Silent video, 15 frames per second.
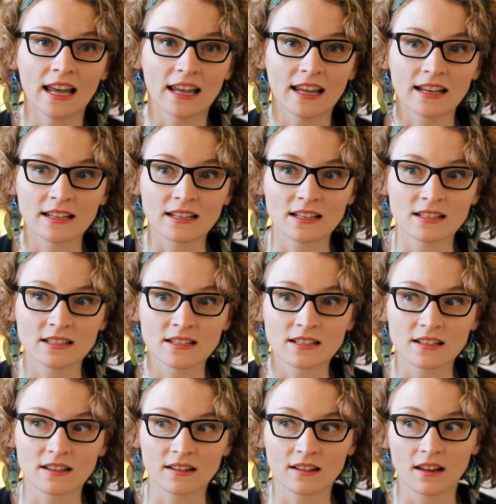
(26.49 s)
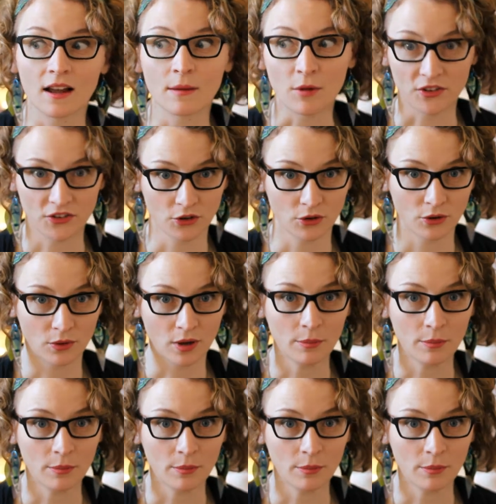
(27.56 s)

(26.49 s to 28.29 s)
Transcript: And I'm also a